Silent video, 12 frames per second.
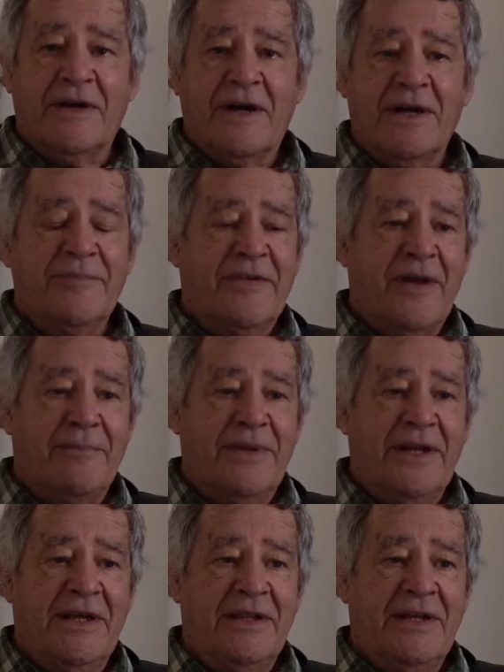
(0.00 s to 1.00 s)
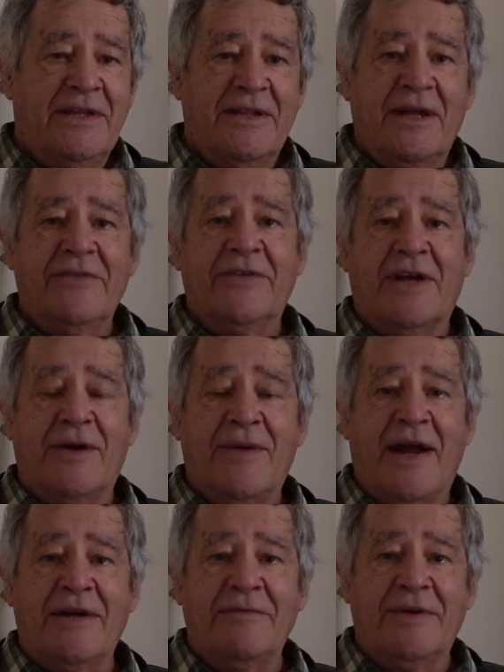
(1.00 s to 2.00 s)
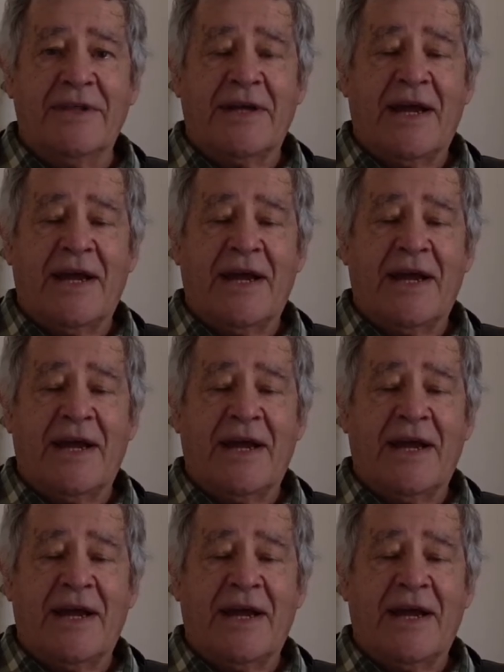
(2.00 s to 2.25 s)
I'm somebody that does go out with a